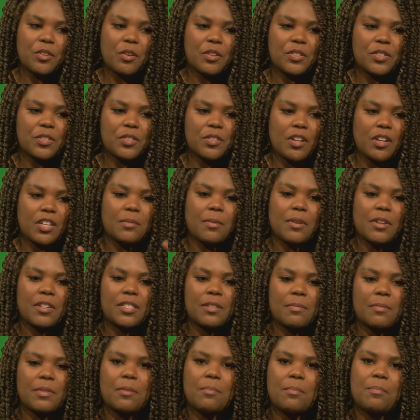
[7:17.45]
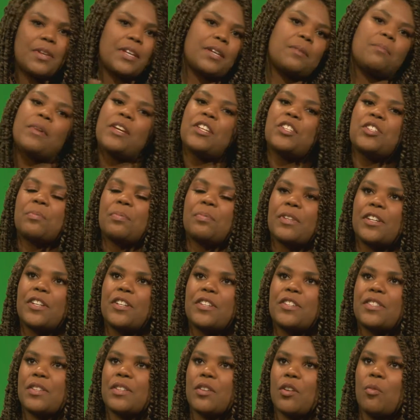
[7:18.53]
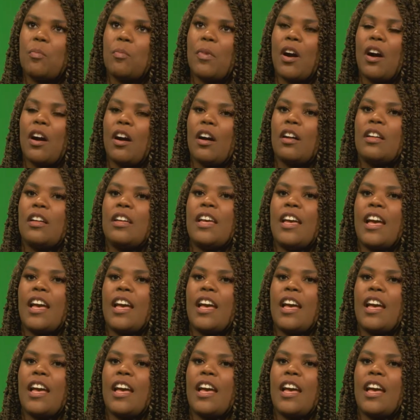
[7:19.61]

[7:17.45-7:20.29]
also talked about some of the big major players in Omaha,